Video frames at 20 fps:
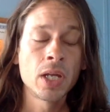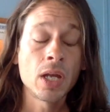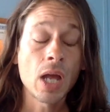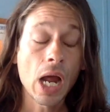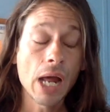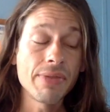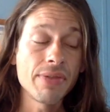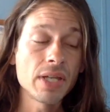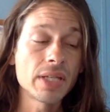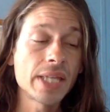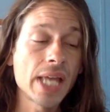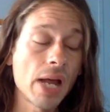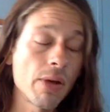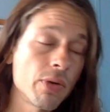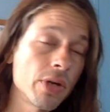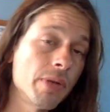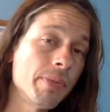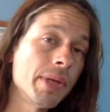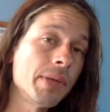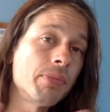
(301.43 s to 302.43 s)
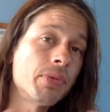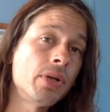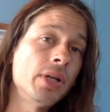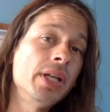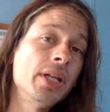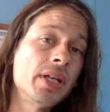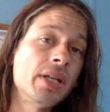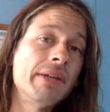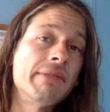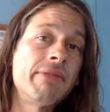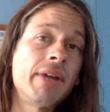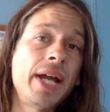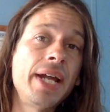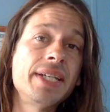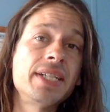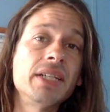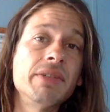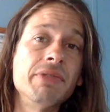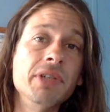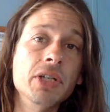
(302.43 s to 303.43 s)
I think that would have been pretty good
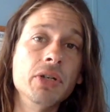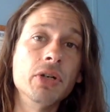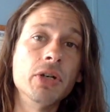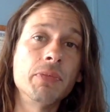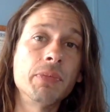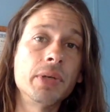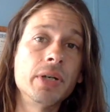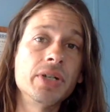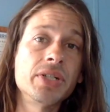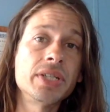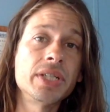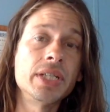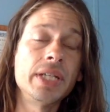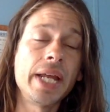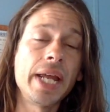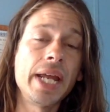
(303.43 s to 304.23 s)
advice if you were a person in